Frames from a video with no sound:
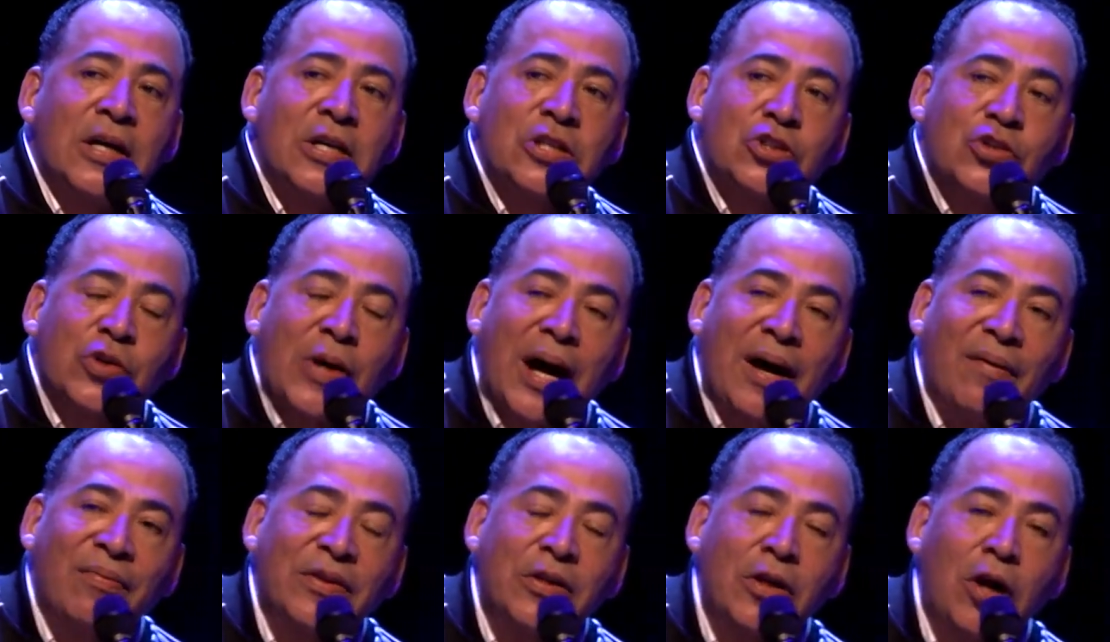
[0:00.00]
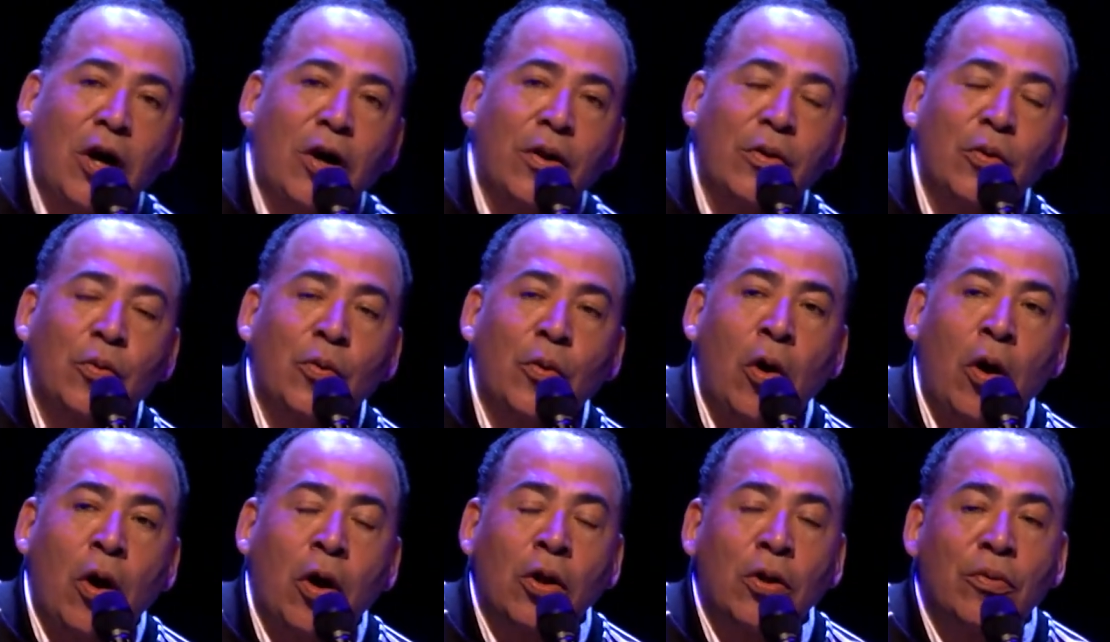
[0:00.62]
traveling all, the,
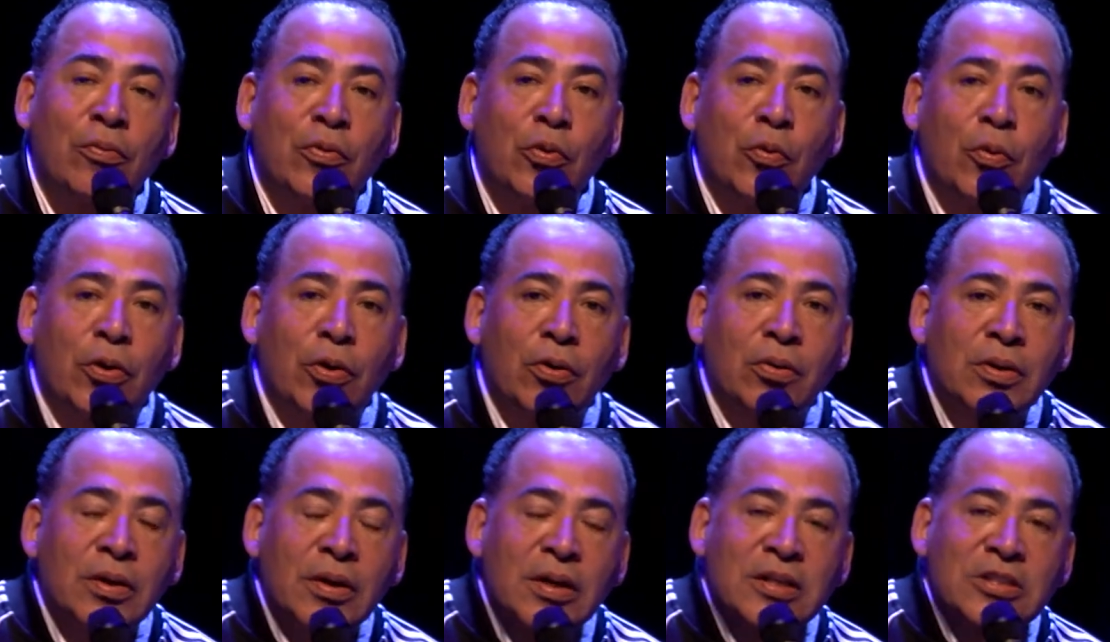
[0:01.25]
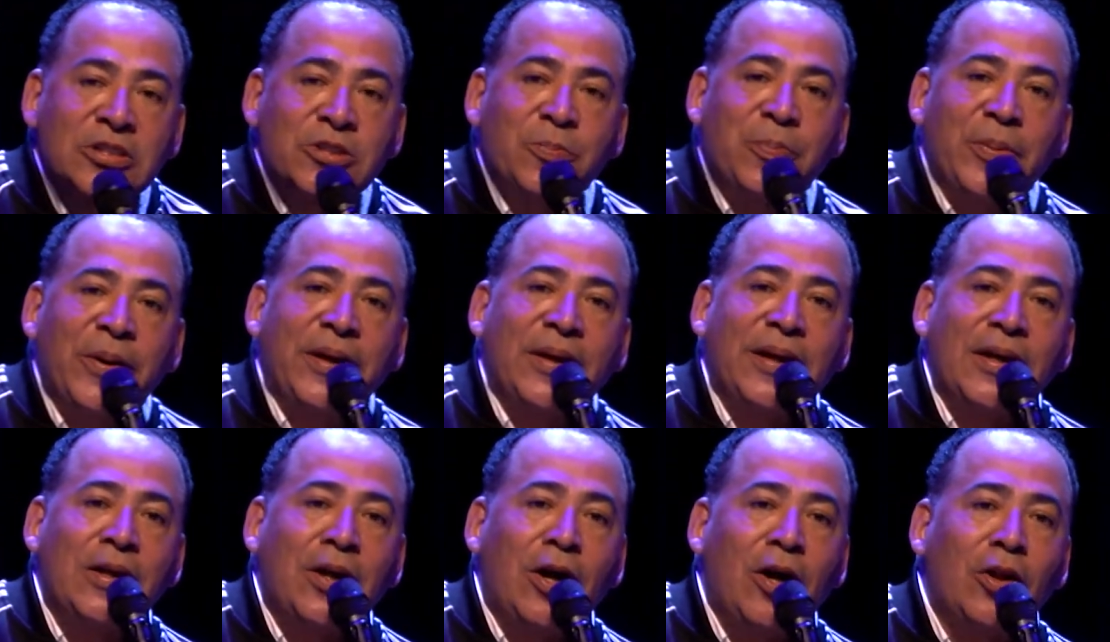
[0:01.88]
all over the world,
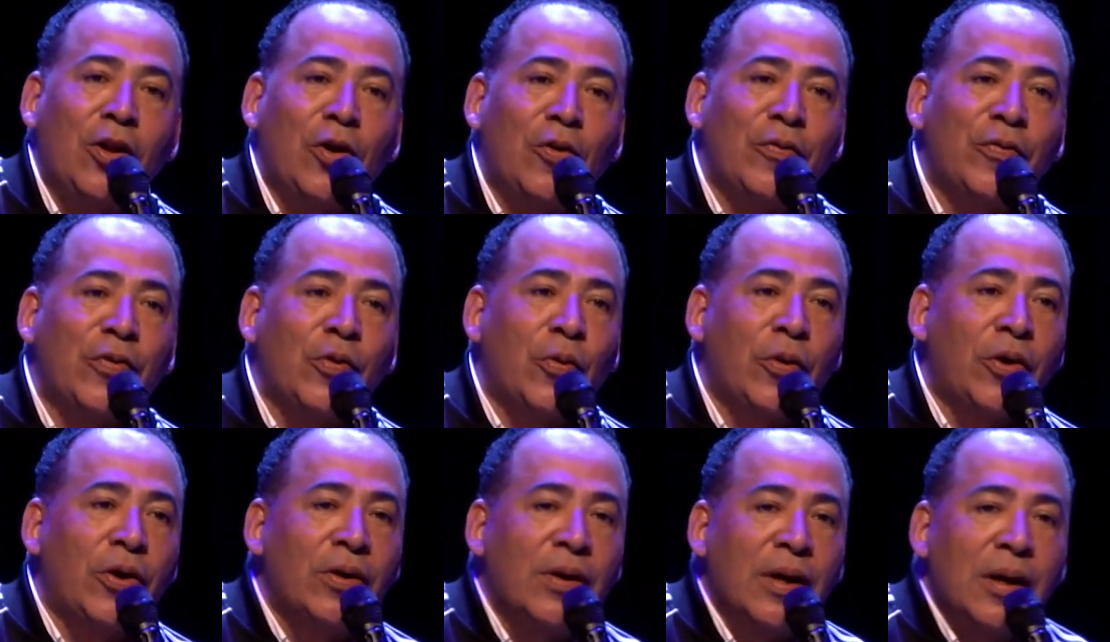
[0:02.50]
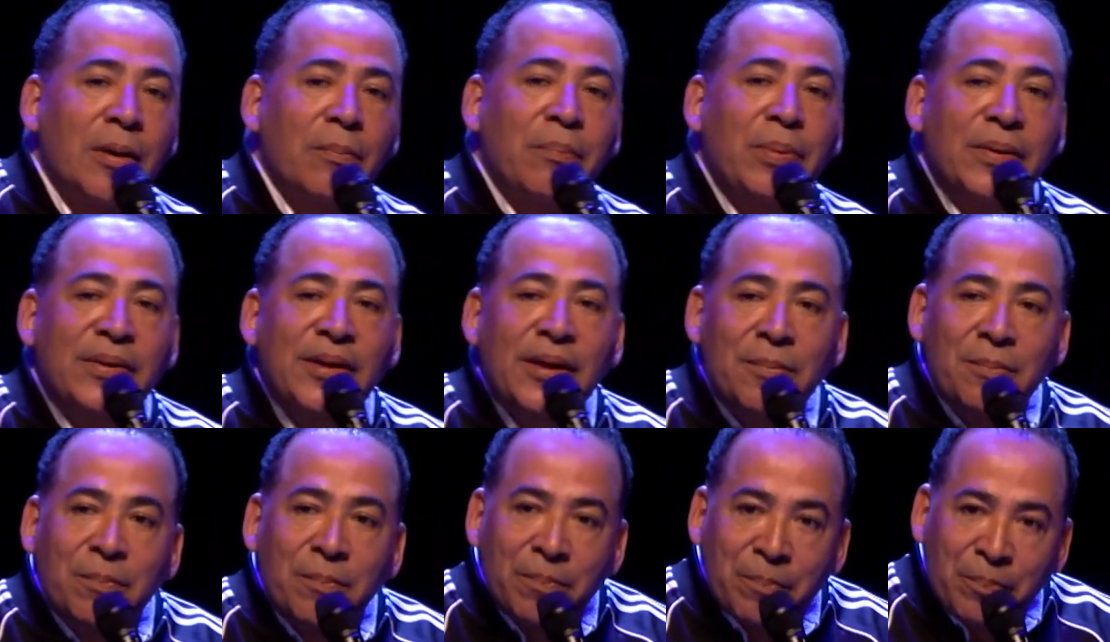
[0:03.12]
speaking all over the world, but
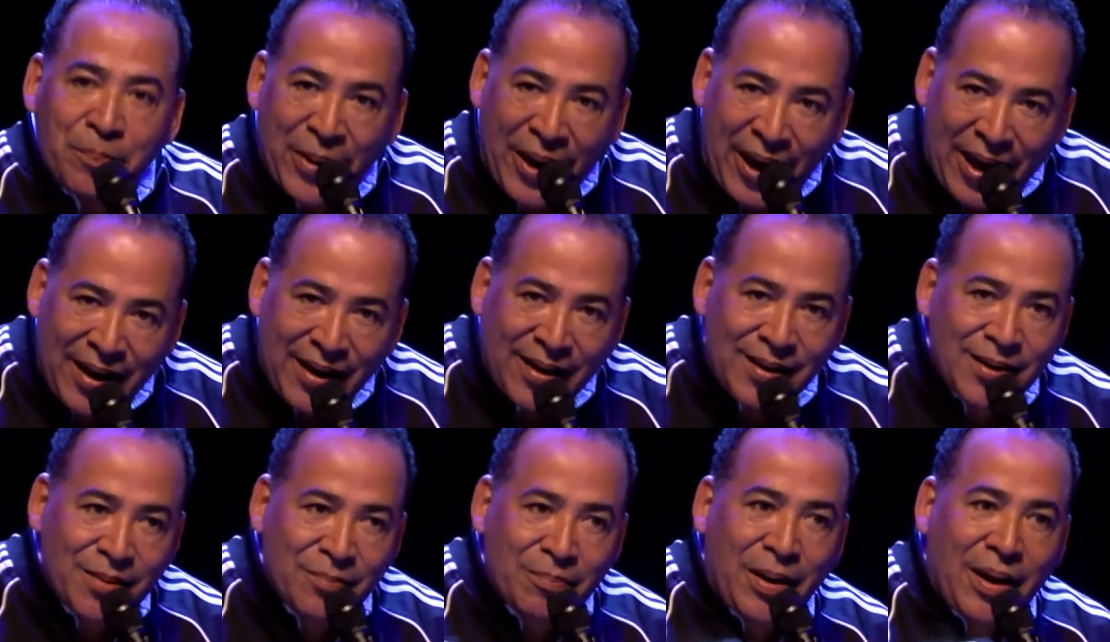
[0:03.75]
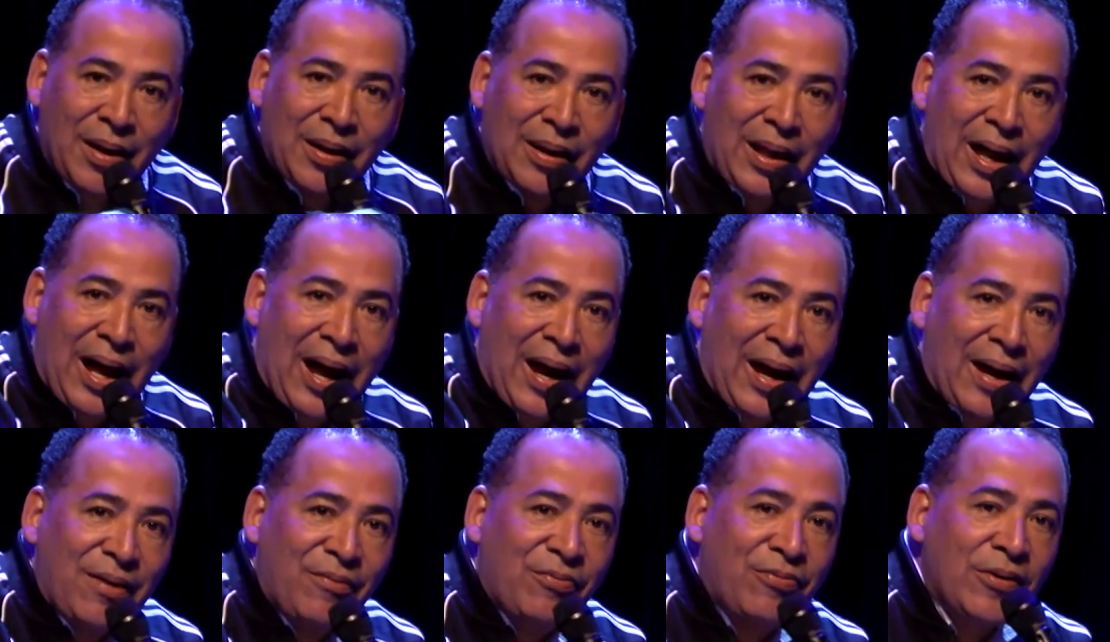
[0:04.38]
then pain in my
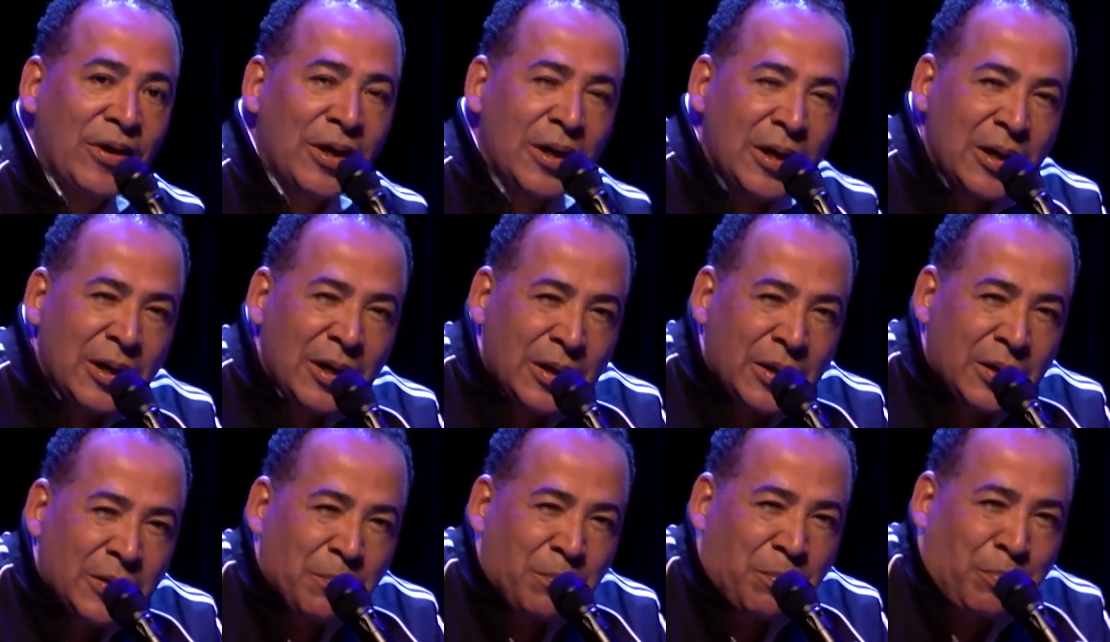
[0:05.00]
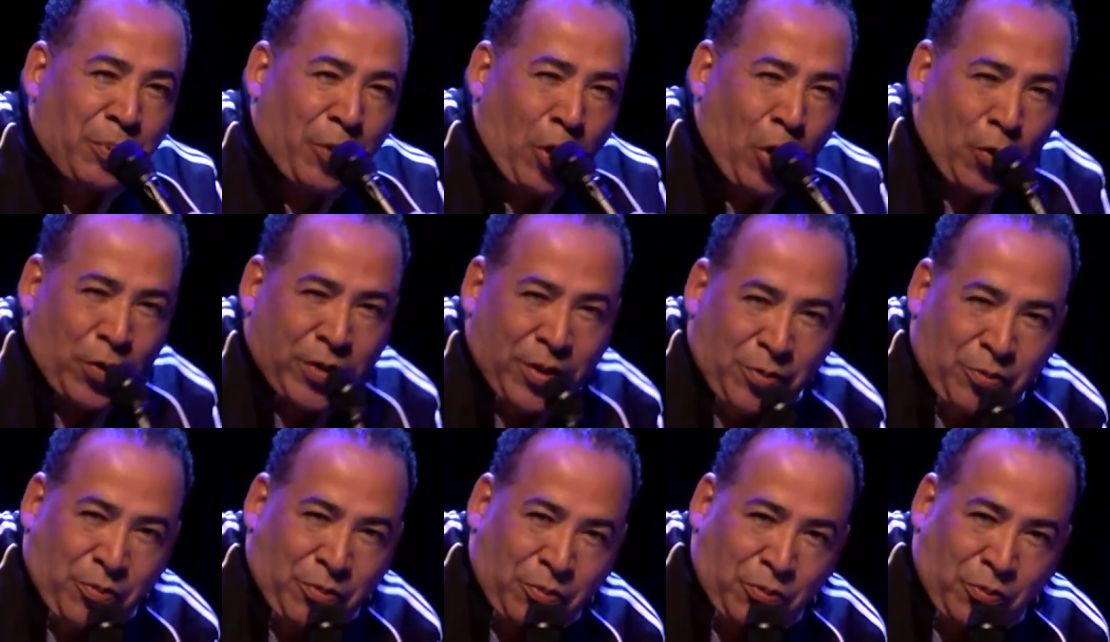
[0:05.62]
life,
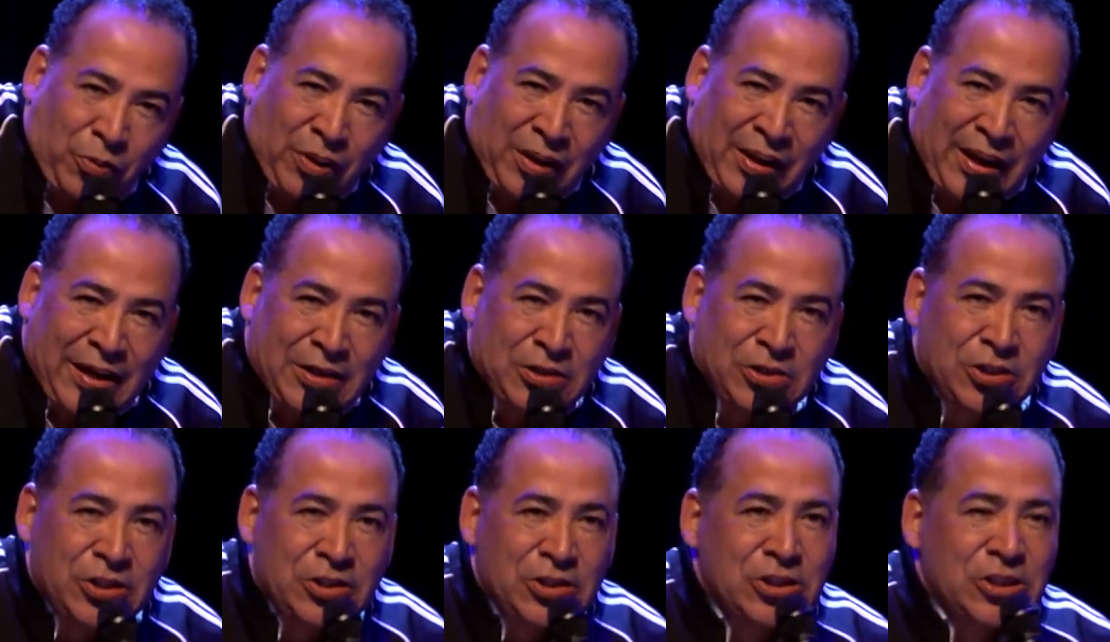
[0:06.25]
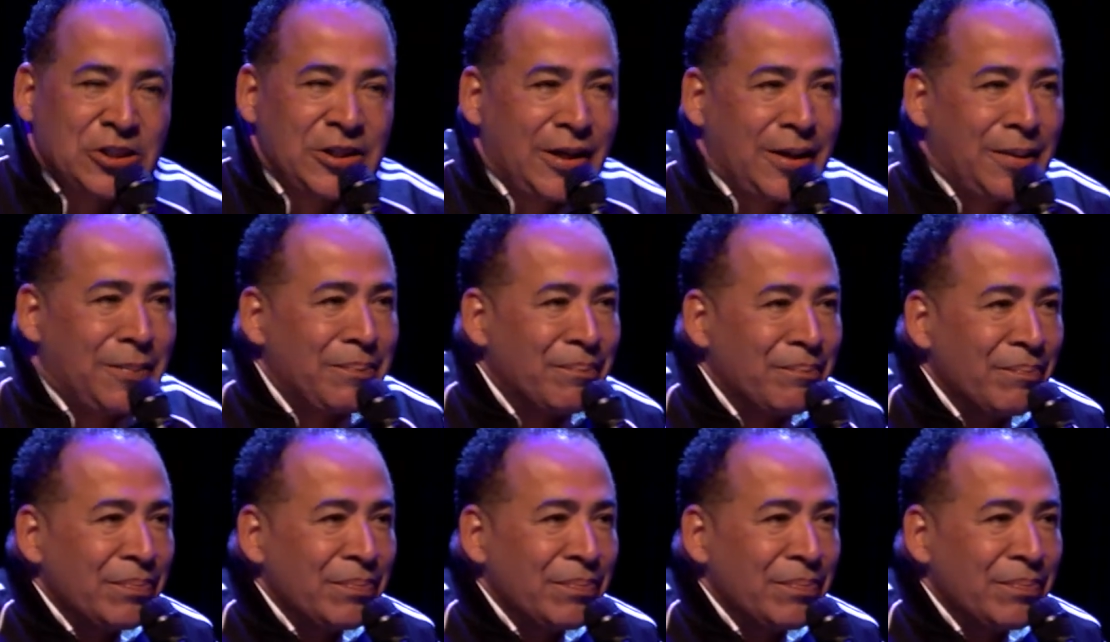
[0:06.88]
broken relationship,